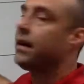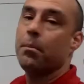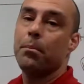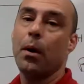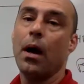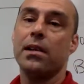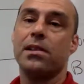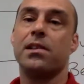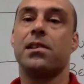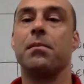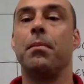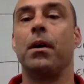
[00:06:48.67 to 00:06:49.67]
comprise the
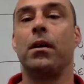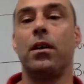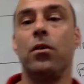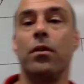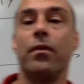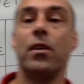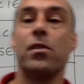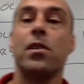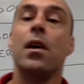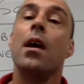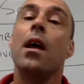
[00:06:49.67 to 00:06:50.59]
symbolic universe.